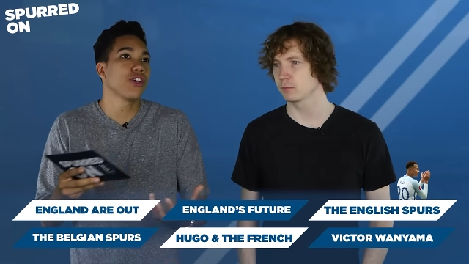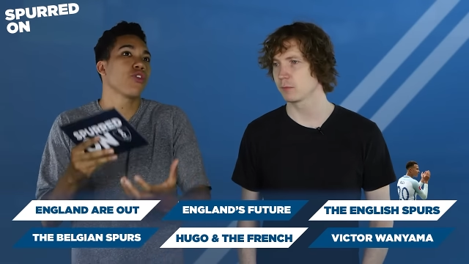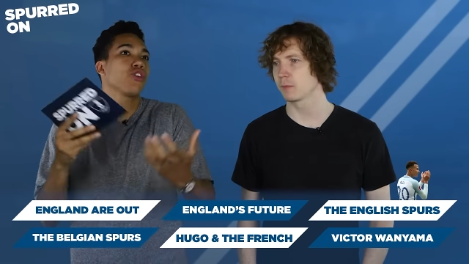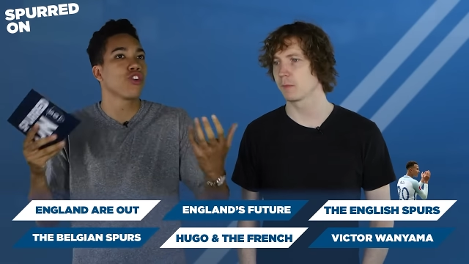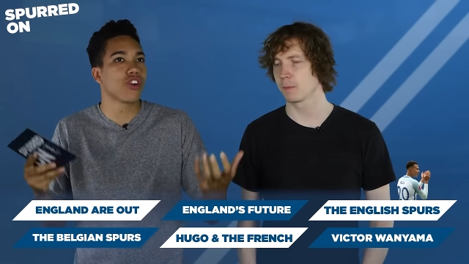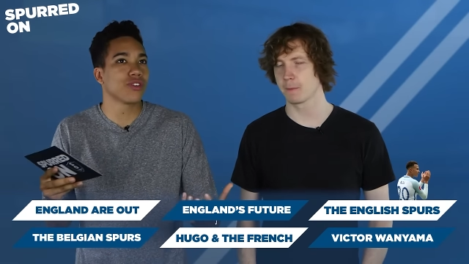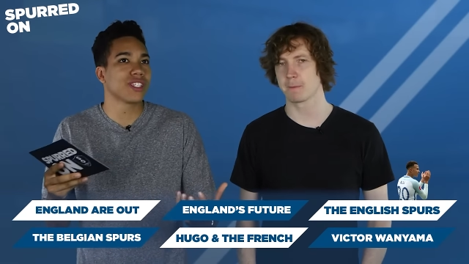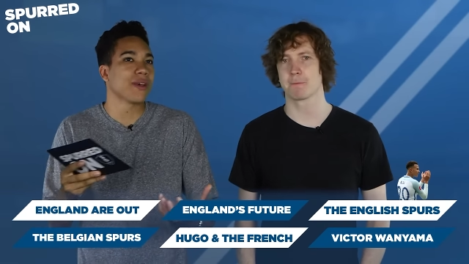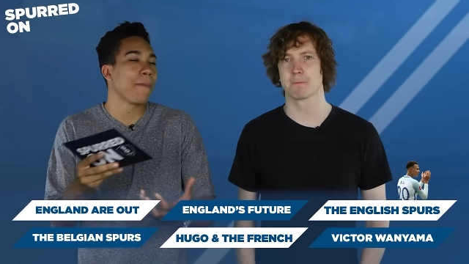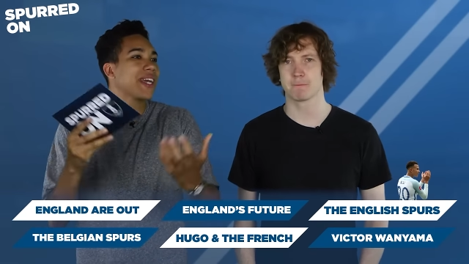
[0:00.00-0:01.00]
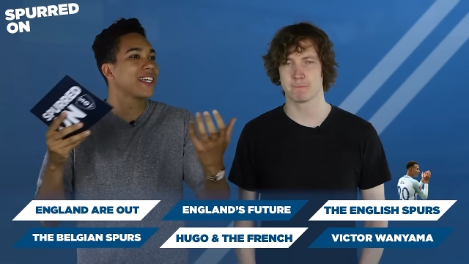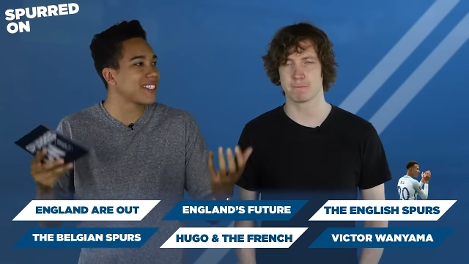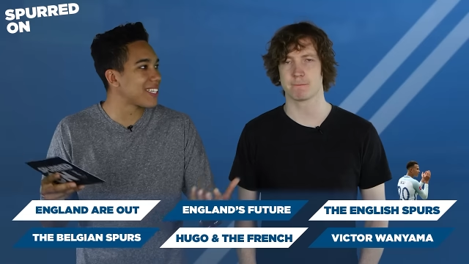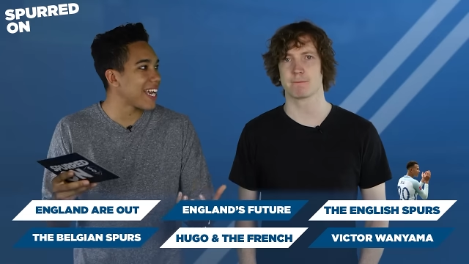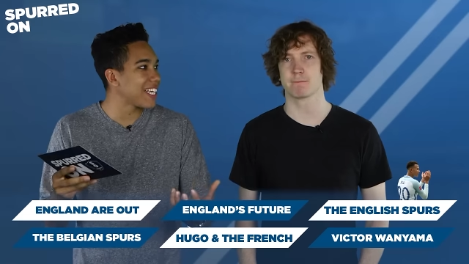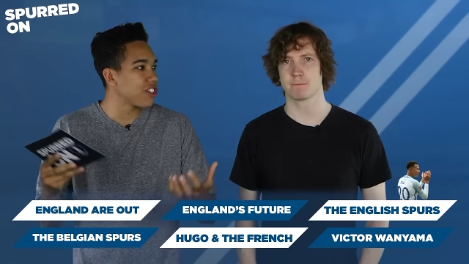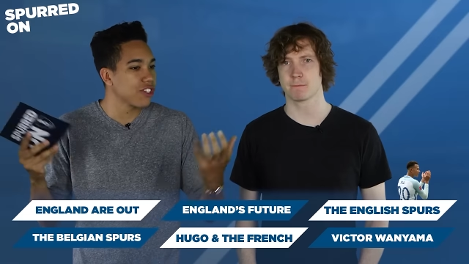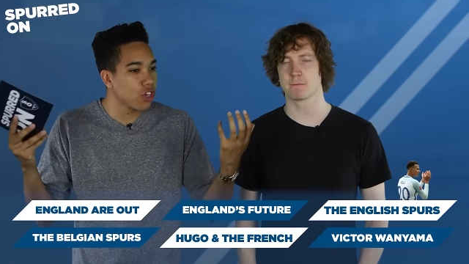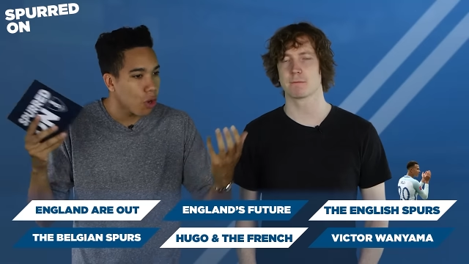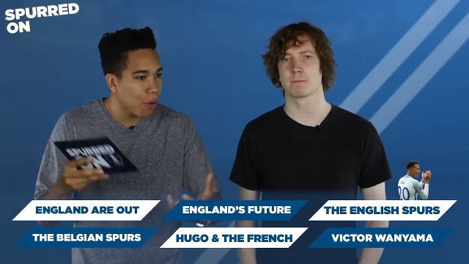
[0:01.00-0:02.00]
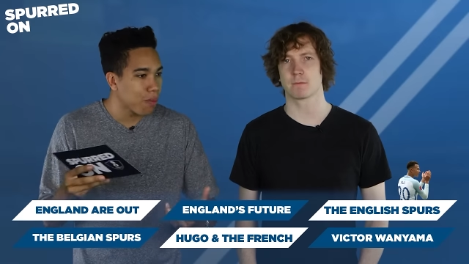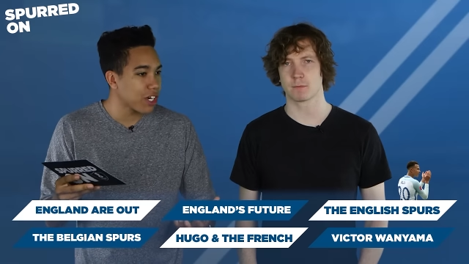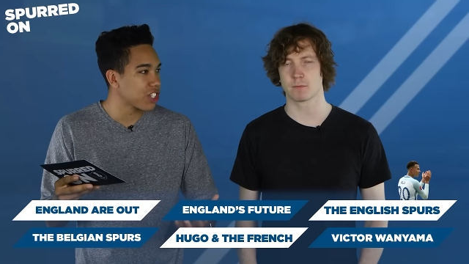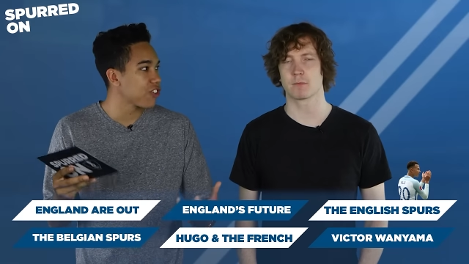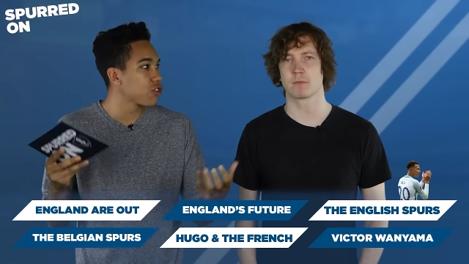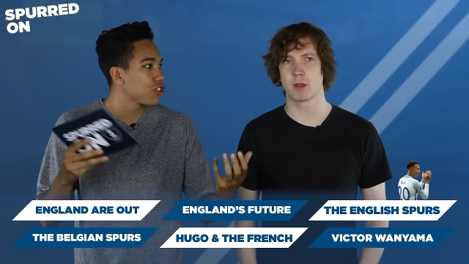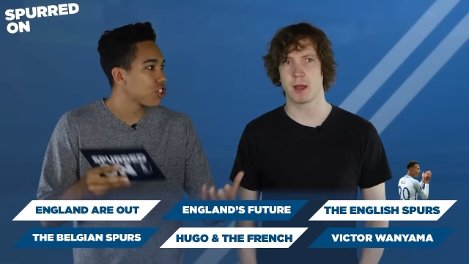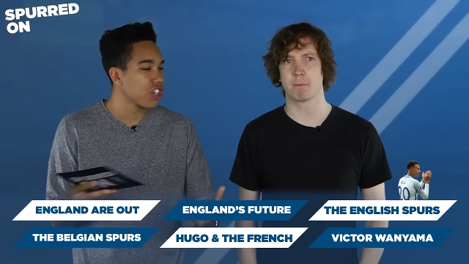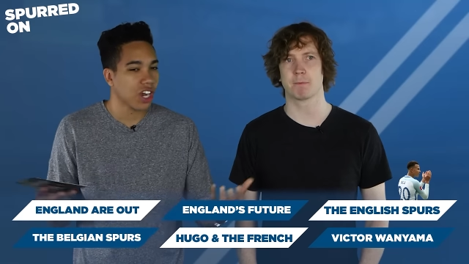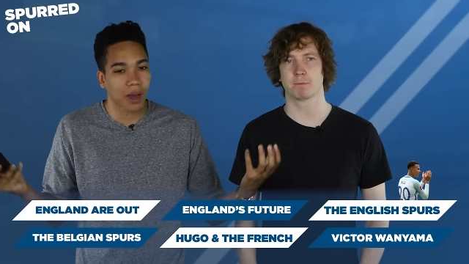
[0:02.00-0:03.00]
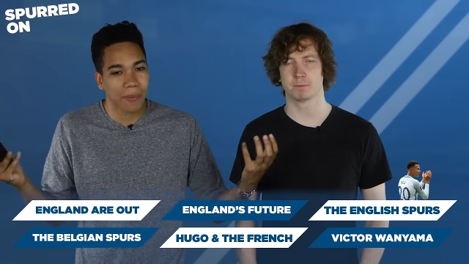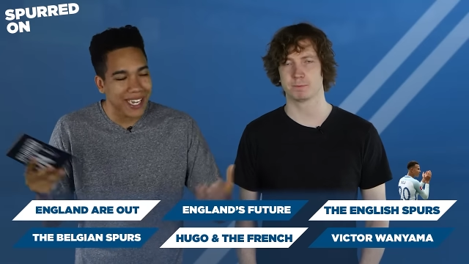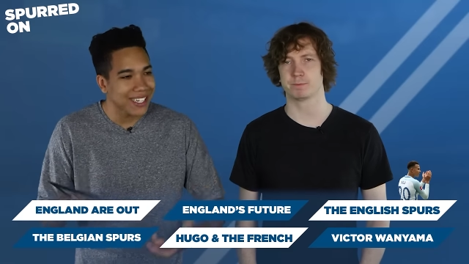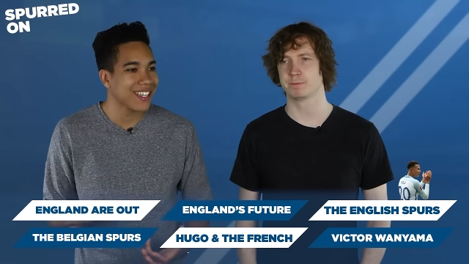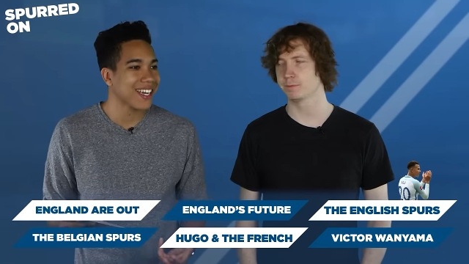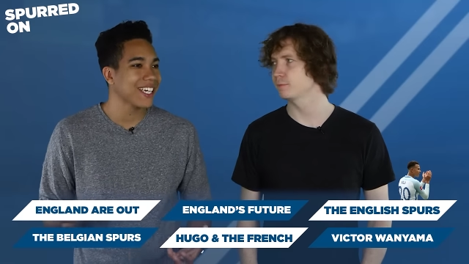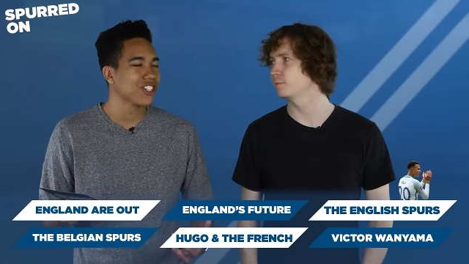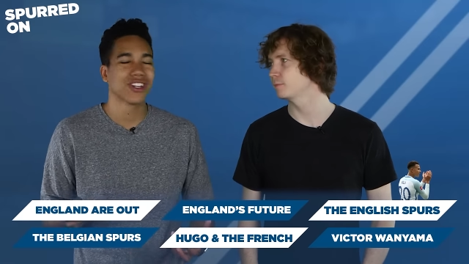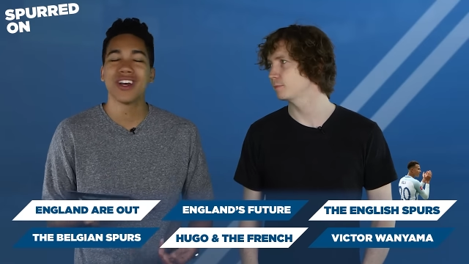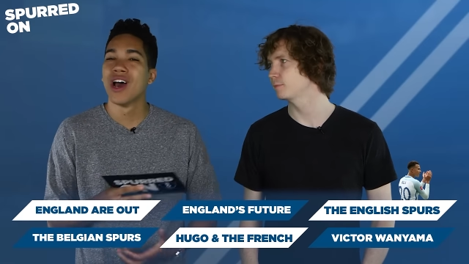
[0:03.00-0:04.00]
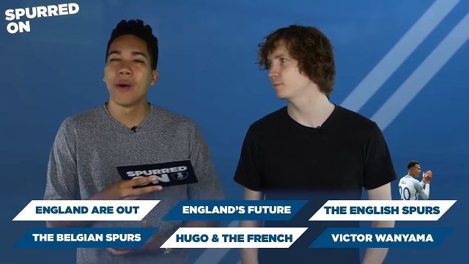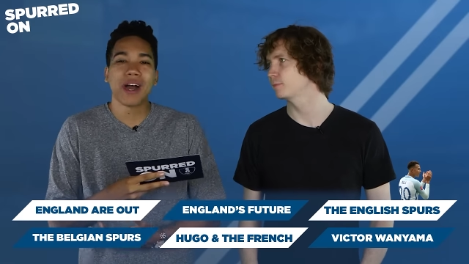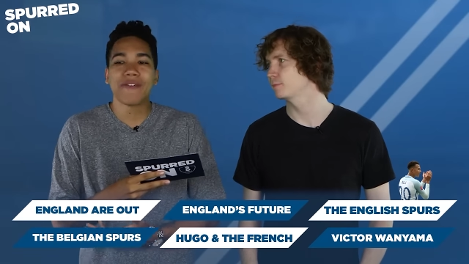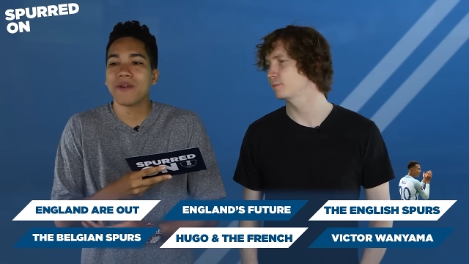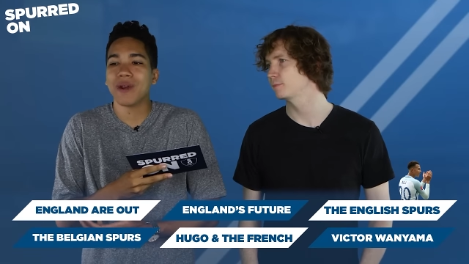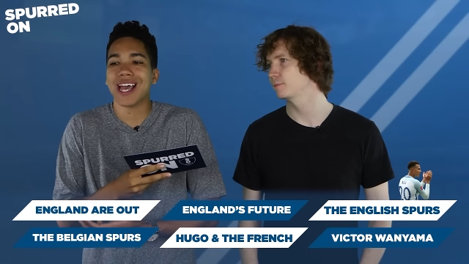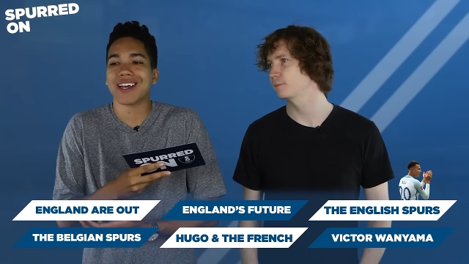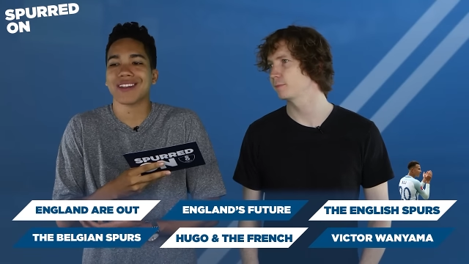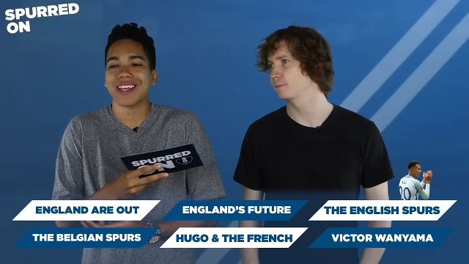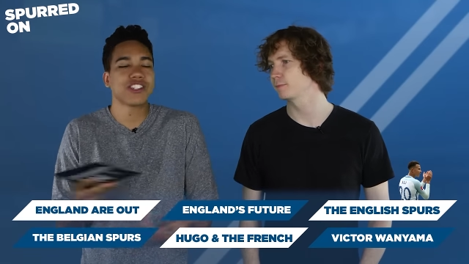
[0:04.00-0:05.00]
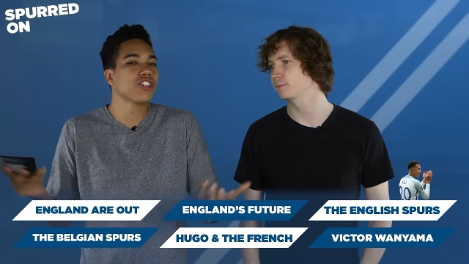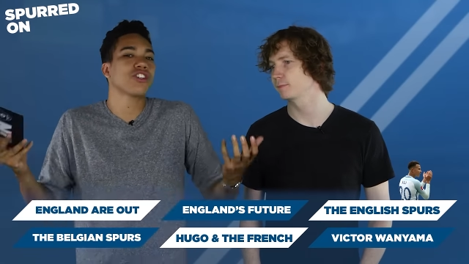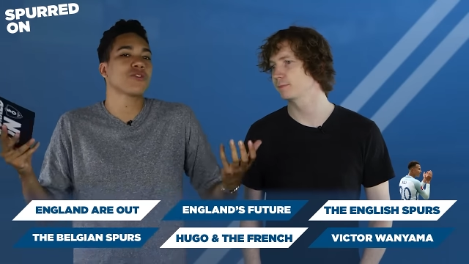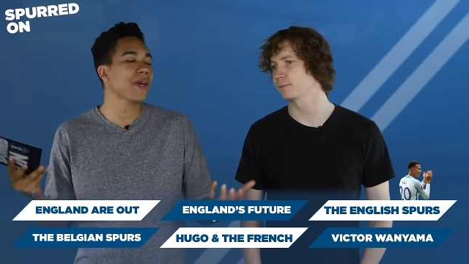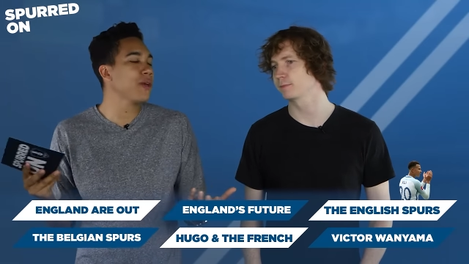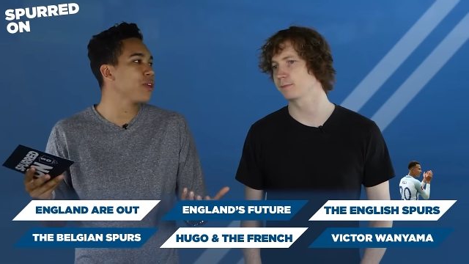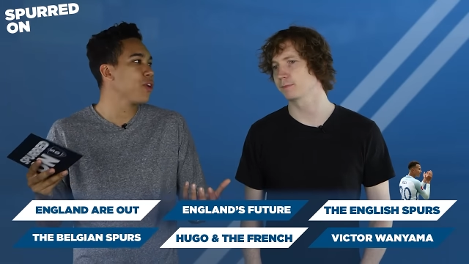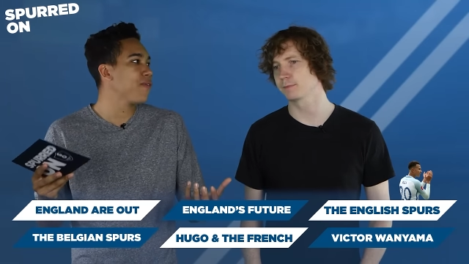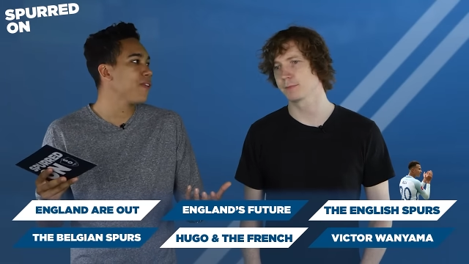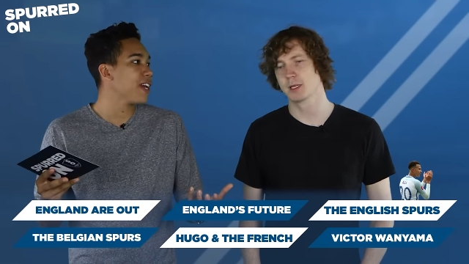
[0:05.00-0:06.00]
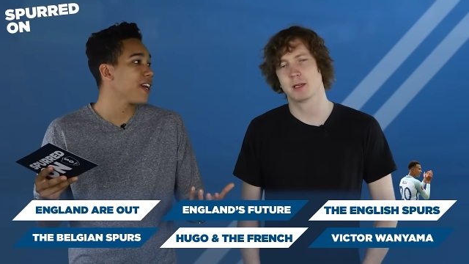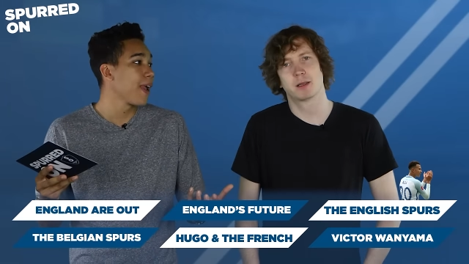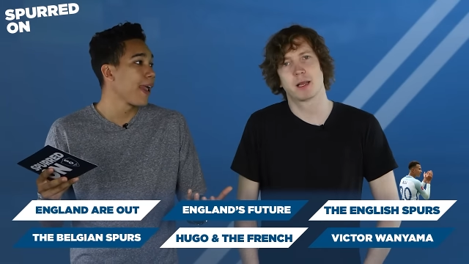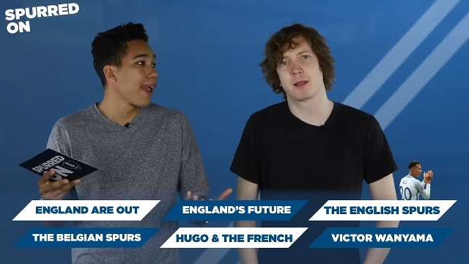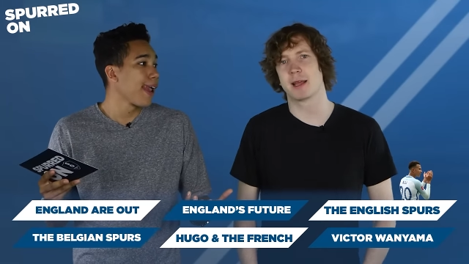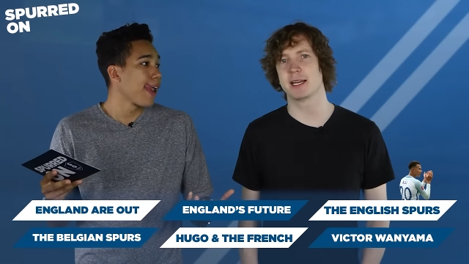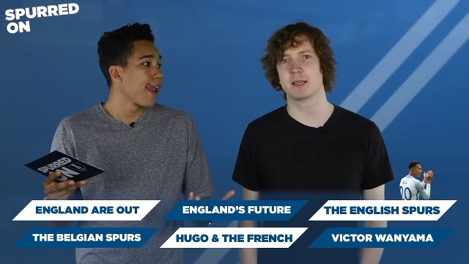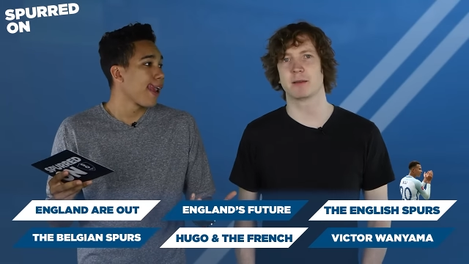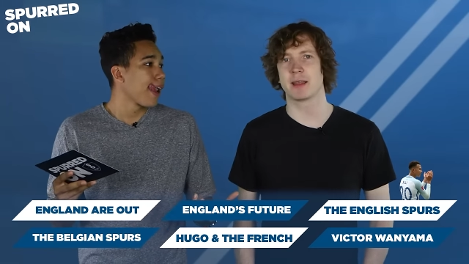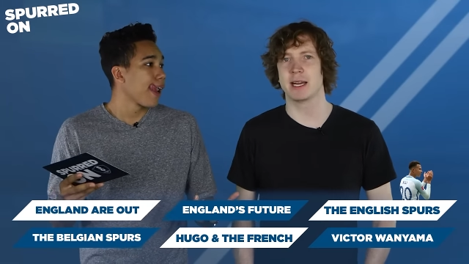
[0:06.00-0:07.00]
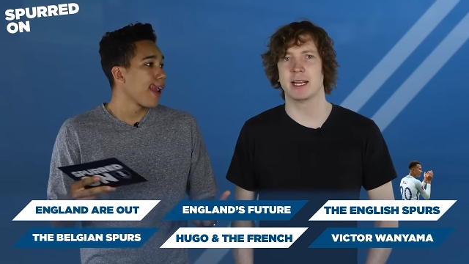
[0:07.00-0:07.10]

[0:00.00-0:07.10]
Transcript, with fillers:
Speaker 1: you know, the Euros, it's a bigger stage, there is a lot more pressure. It's not yeah. just a club, it is the nation. But I feel like they should have just played with no
Speaker 2: fear. They need a, they